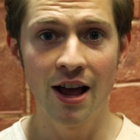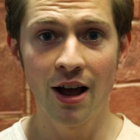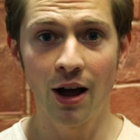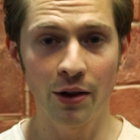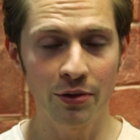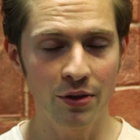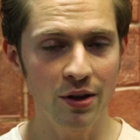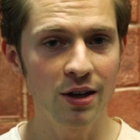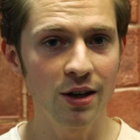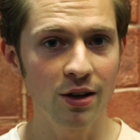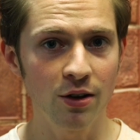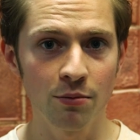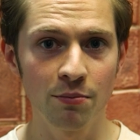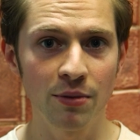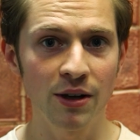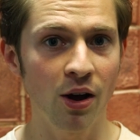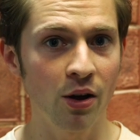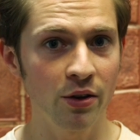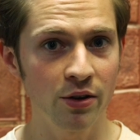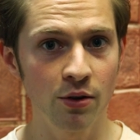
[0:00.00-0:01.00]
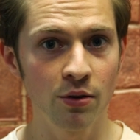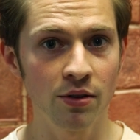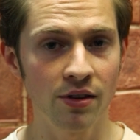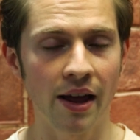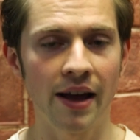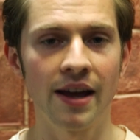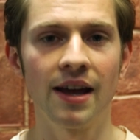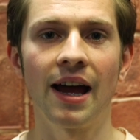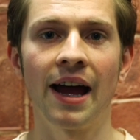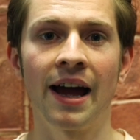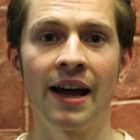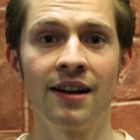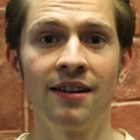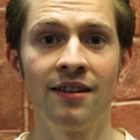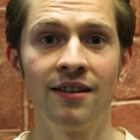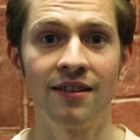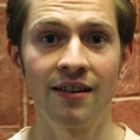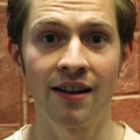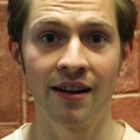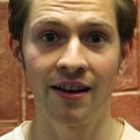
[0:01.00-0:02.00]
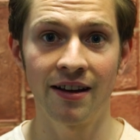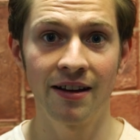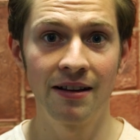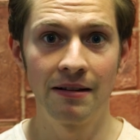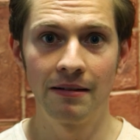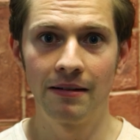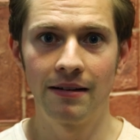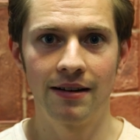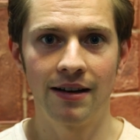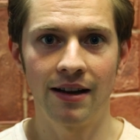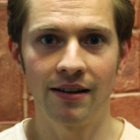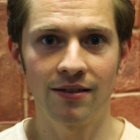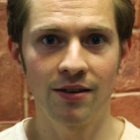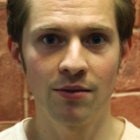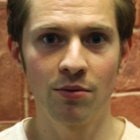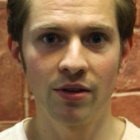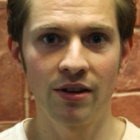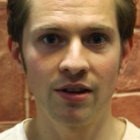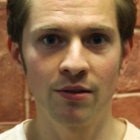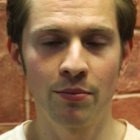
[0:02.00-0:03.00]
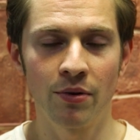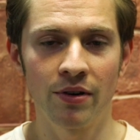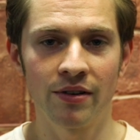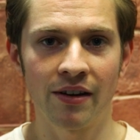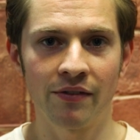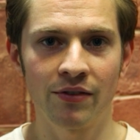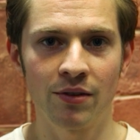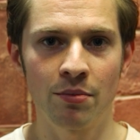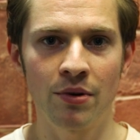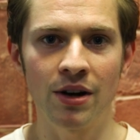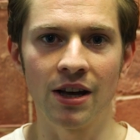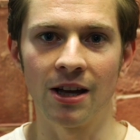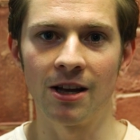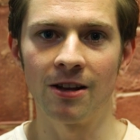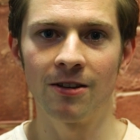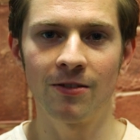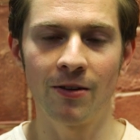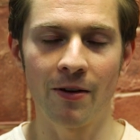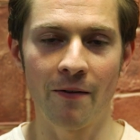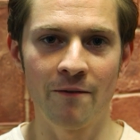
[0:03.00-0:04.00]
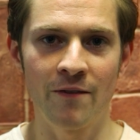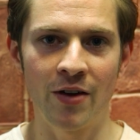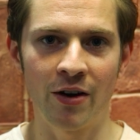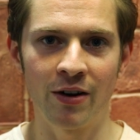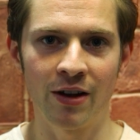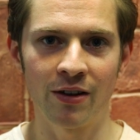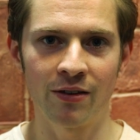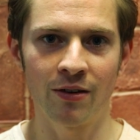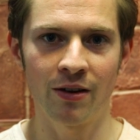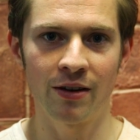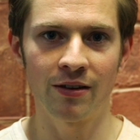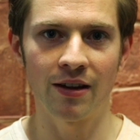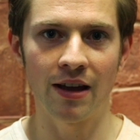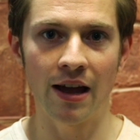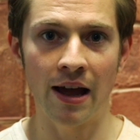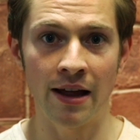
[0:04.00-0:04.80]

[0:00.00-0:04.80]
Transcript: I think it could be our youth day, and let's see what these boys have to bring. It's very exciting.